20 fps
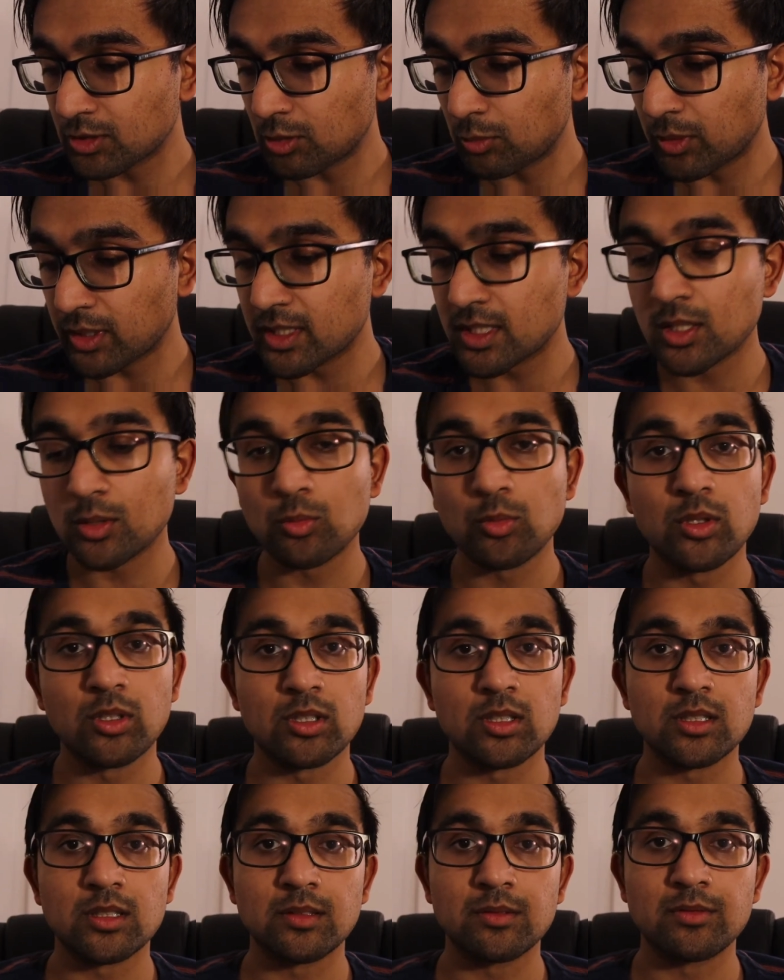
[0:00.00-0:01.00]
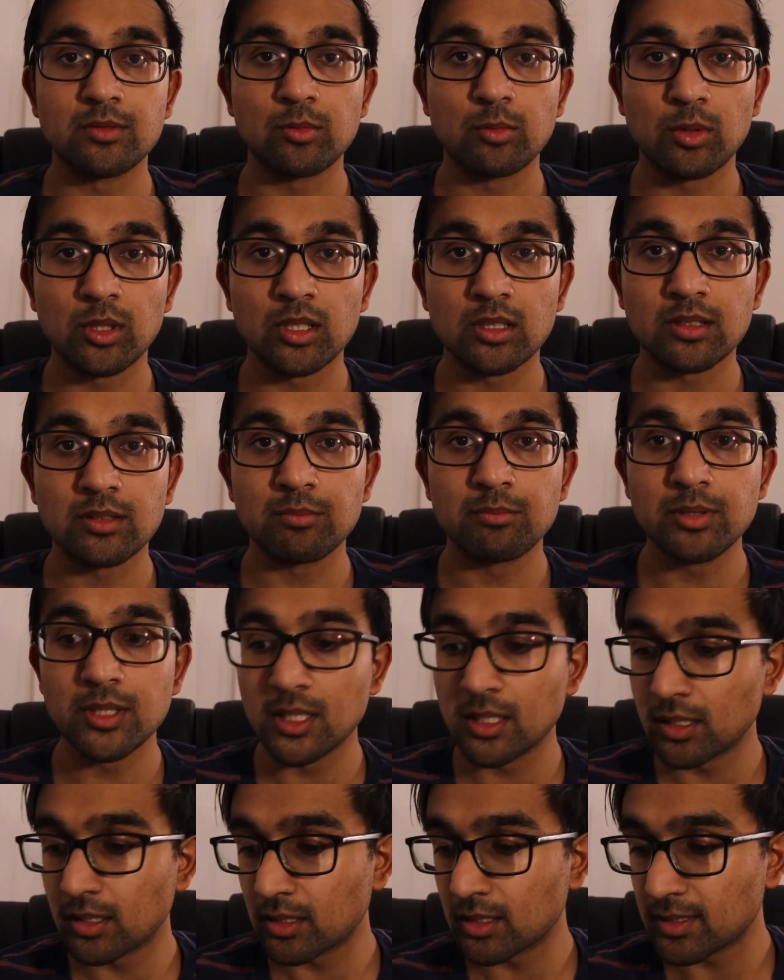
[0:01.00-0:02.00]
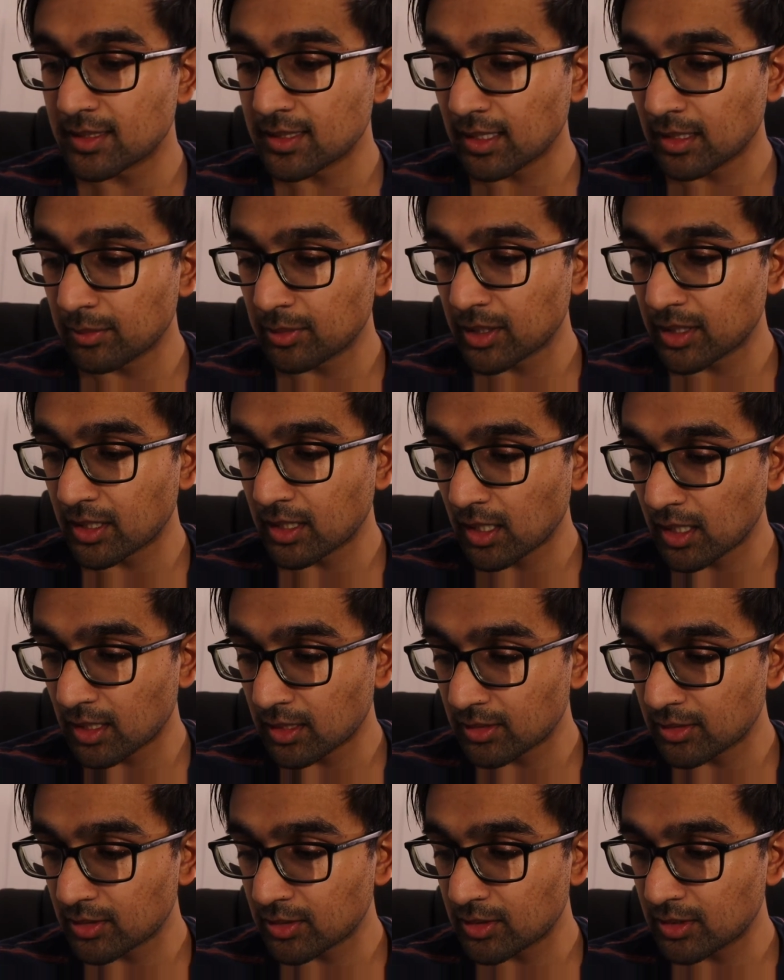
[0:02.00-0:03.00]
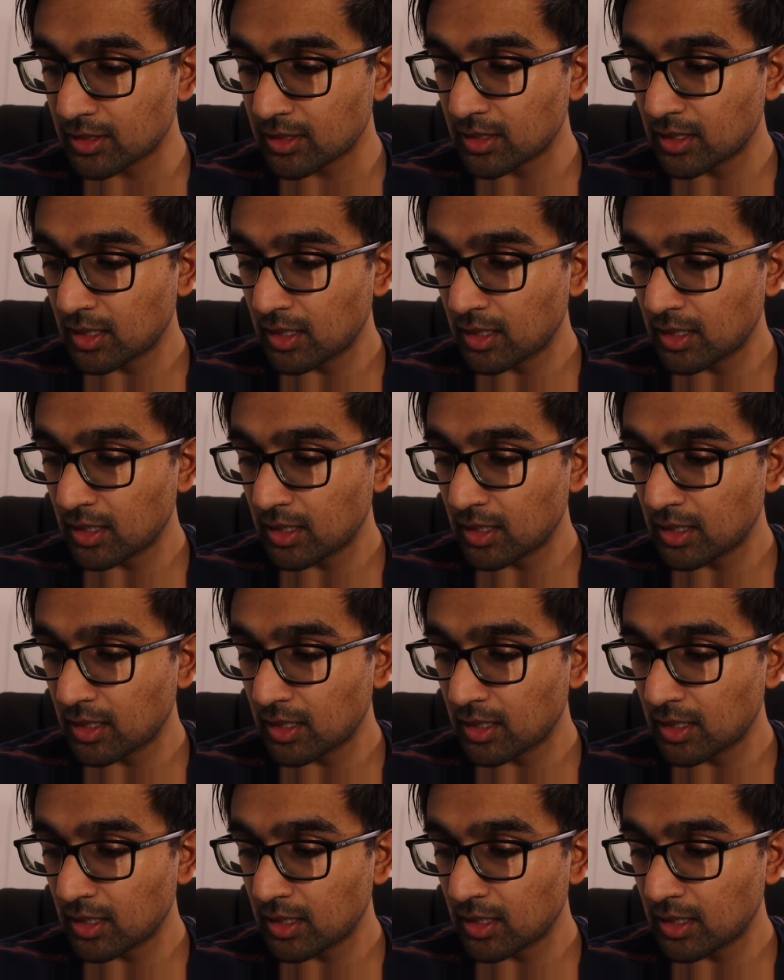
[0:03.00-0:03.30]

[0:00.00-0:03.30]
Went to World of Beer to celebrate Conor's